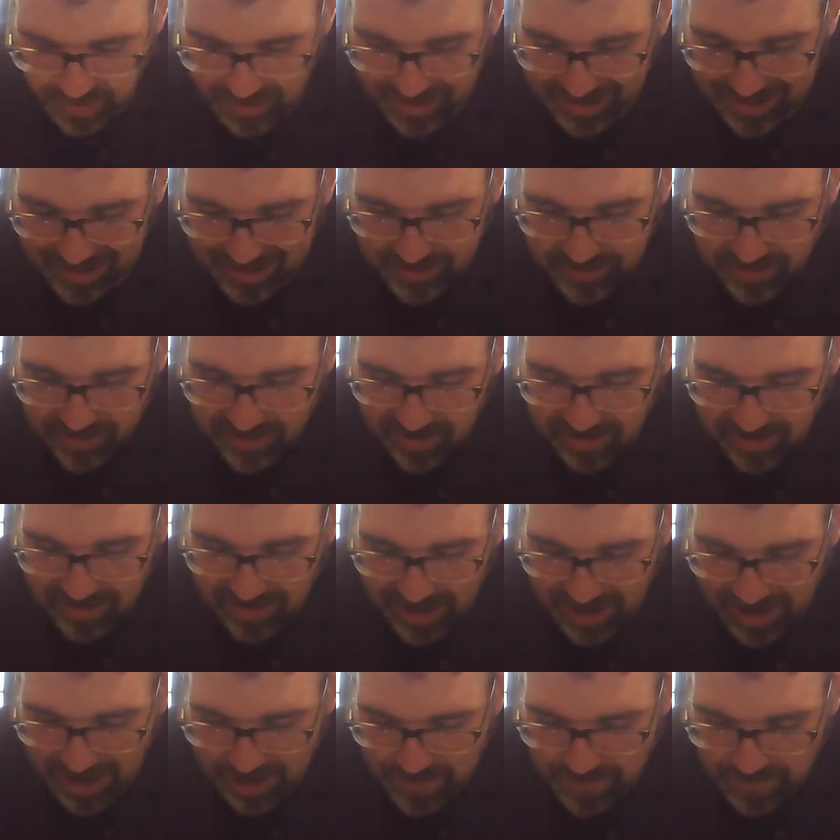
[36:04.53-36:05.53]
Eternal
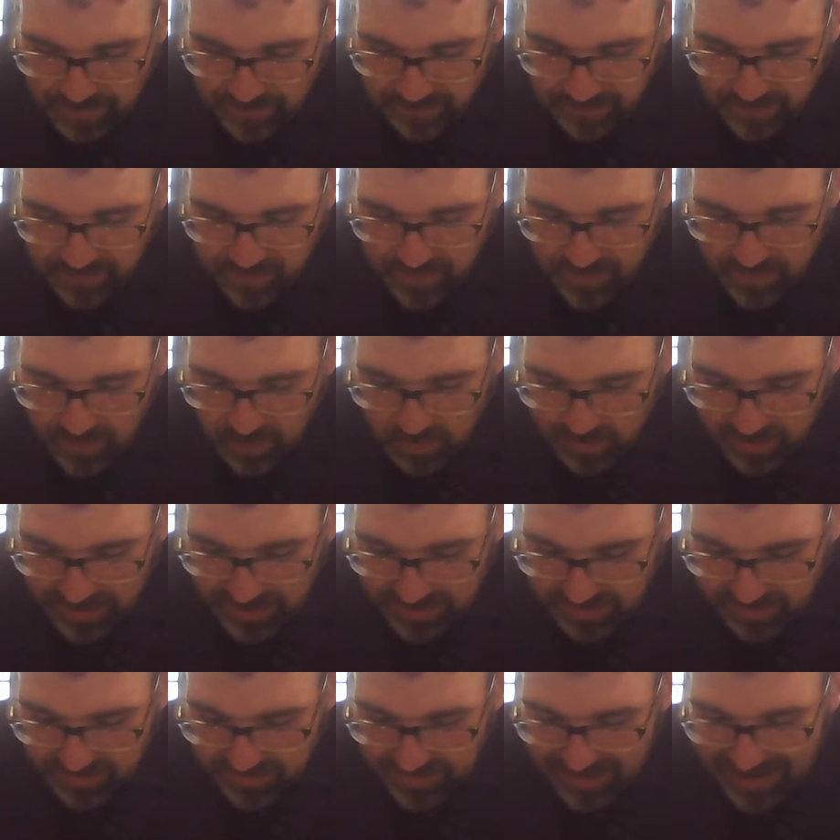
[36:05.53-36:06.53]
God, we
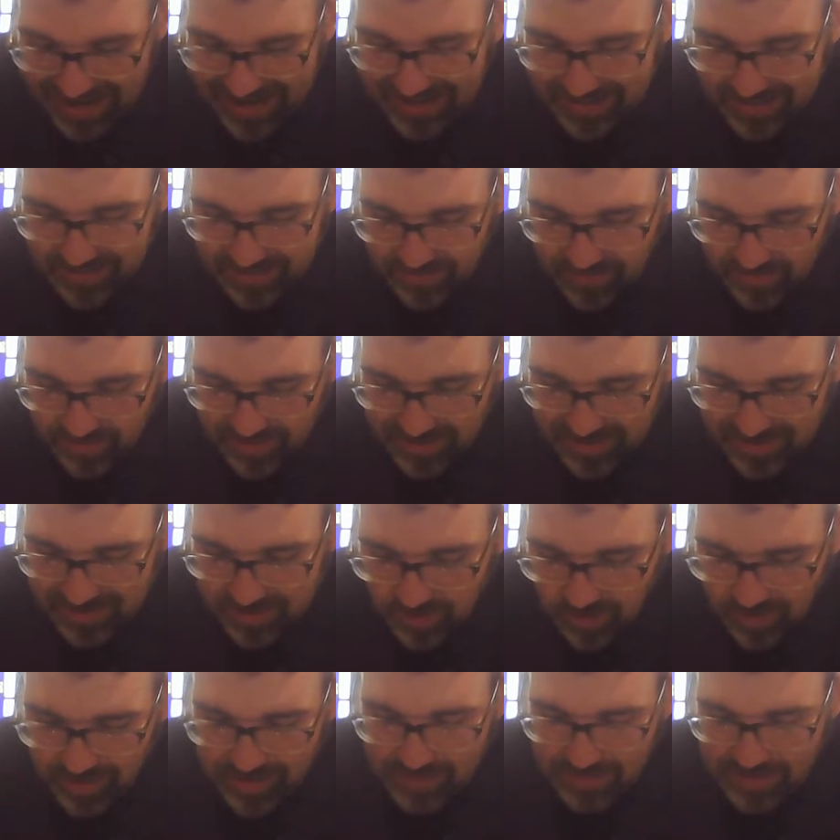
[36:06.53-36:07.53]
give thanks for this
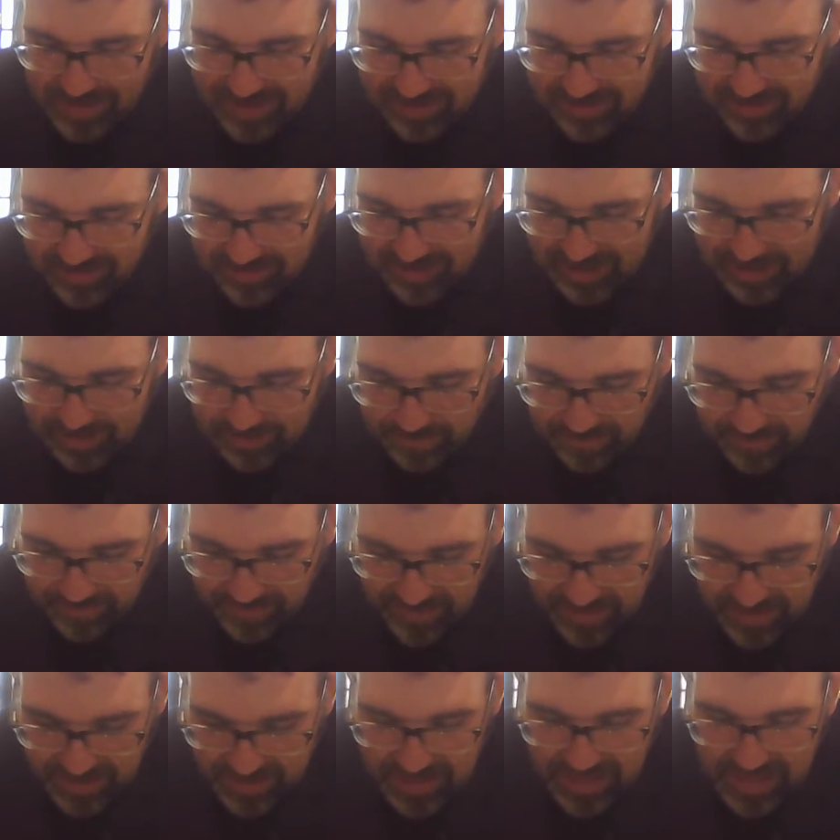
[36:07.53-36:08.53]
holy mystery
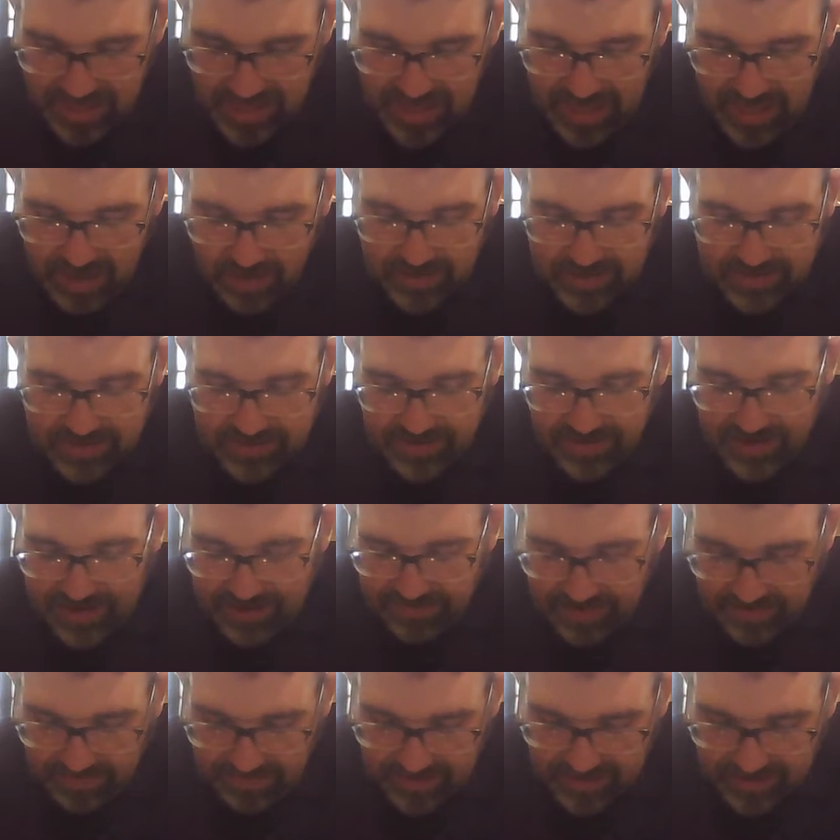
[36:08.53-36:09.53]
in which you
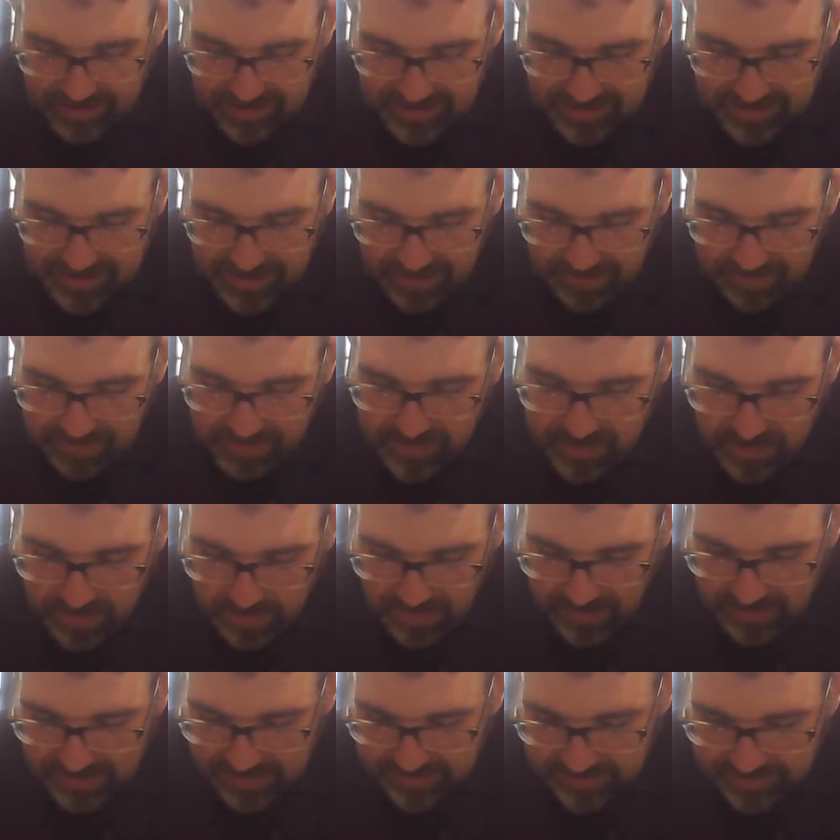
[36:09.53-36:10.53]
have given yourself
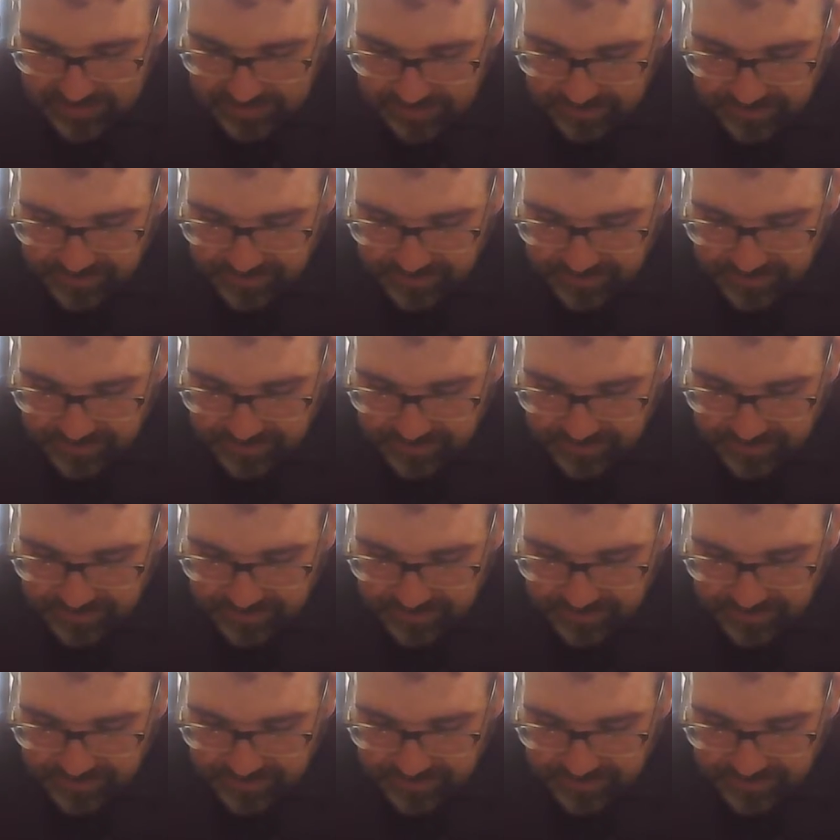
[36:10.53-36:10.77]
to us.